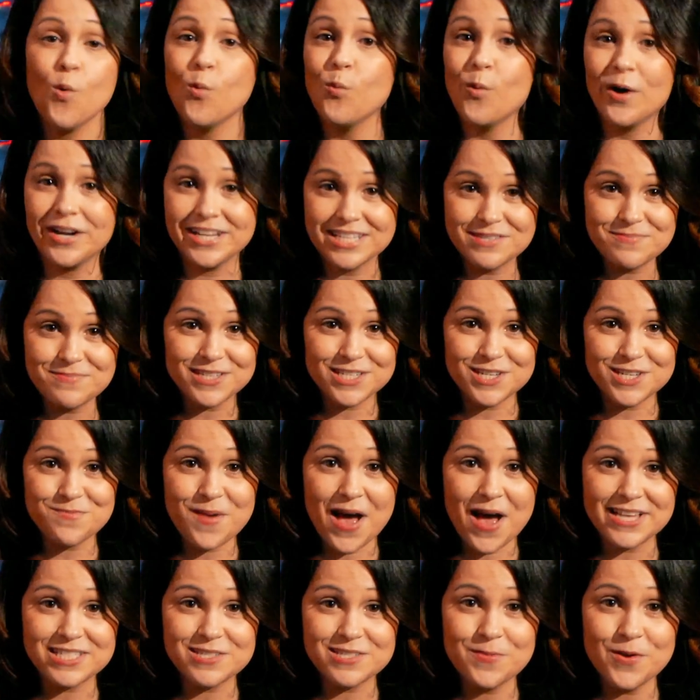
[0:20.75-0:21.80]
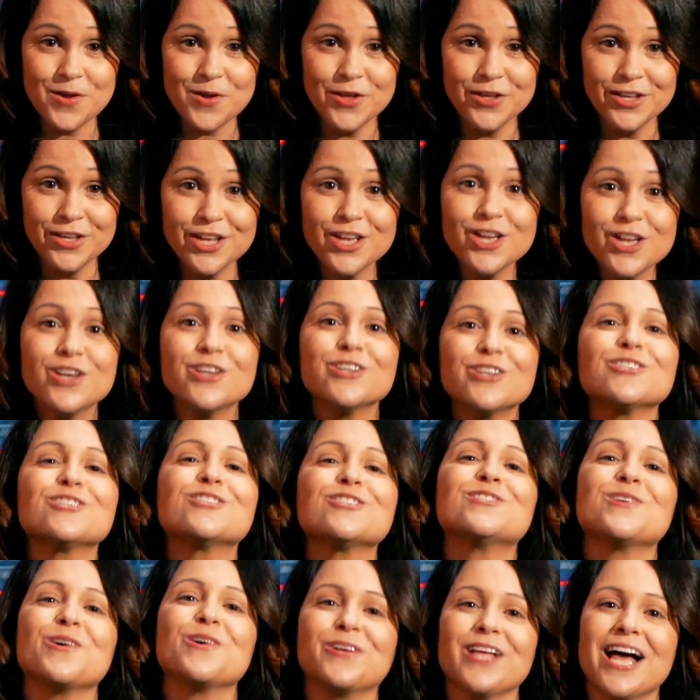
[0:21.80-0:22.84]
What is Mission Possible?
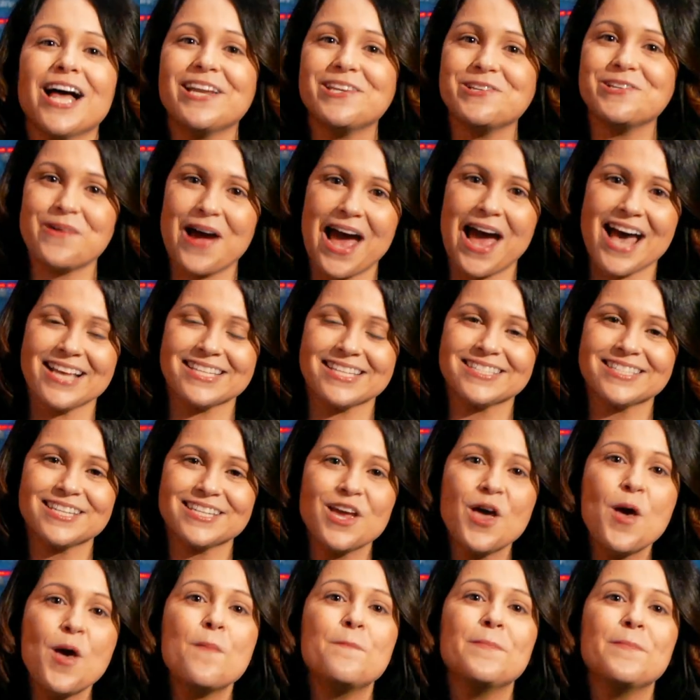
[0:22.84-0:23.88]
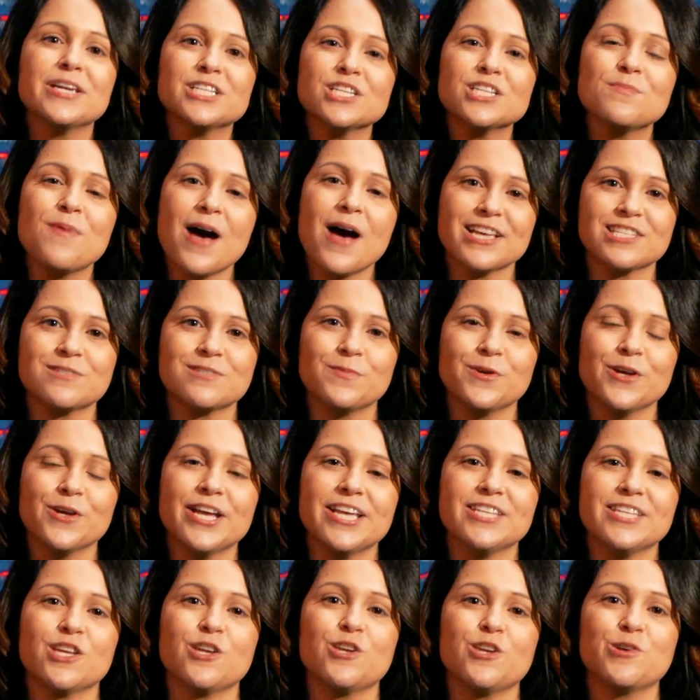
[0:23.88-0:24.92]
So glad you asked. Mission Possible
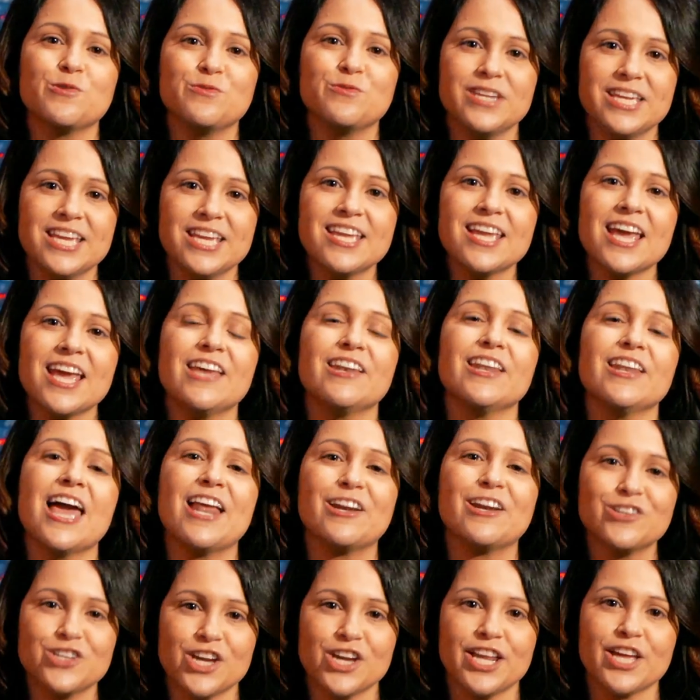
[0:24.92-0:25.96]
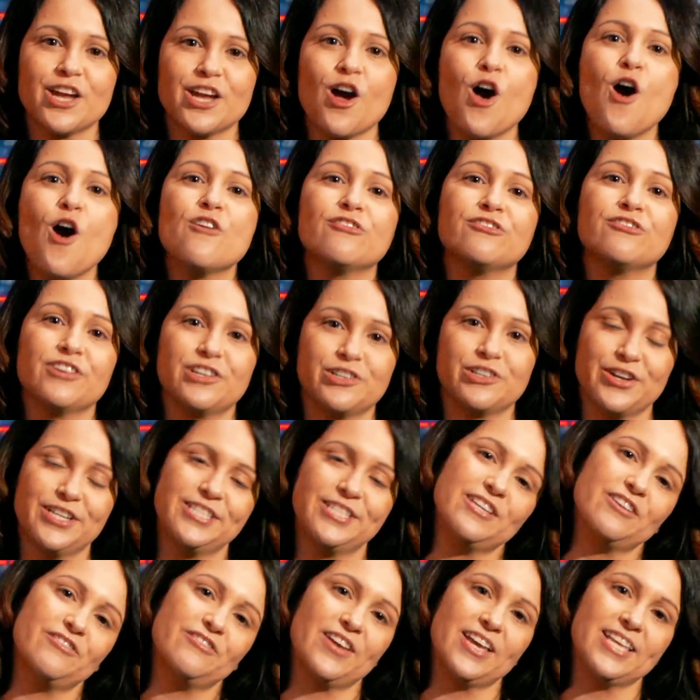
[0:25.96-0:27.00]
is a unique and energetic
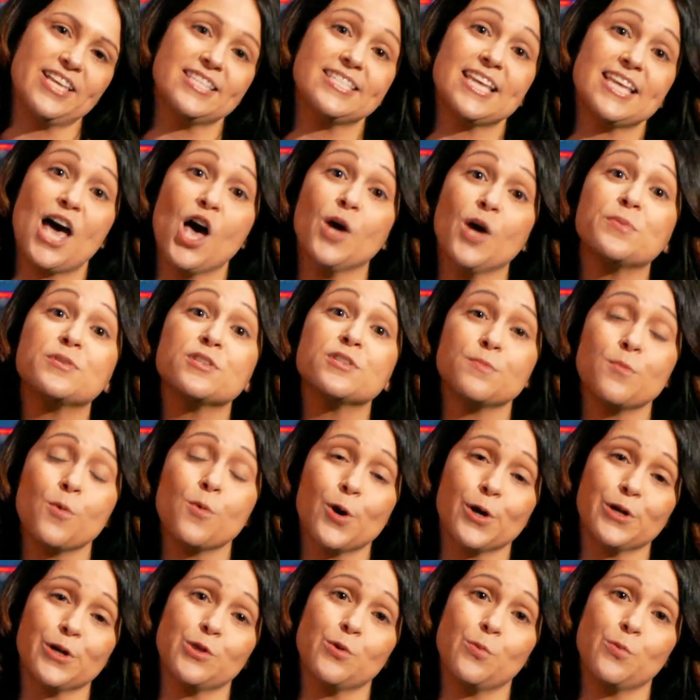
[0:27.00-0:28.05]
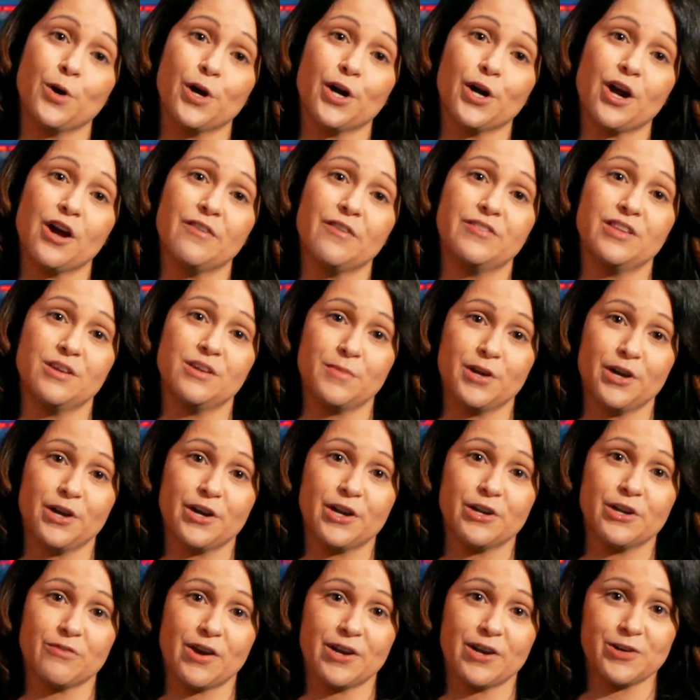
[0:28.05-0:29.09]
fundraising event to help support the work of the
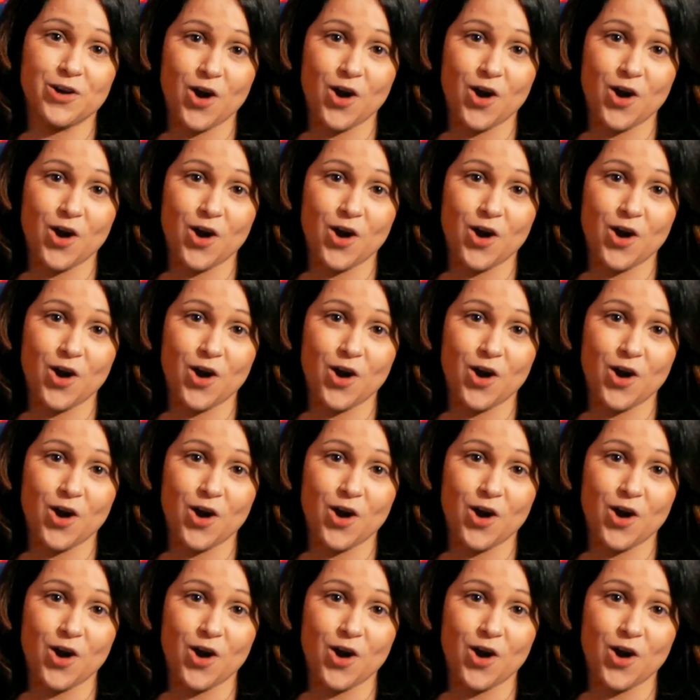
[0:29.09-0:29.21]
American Red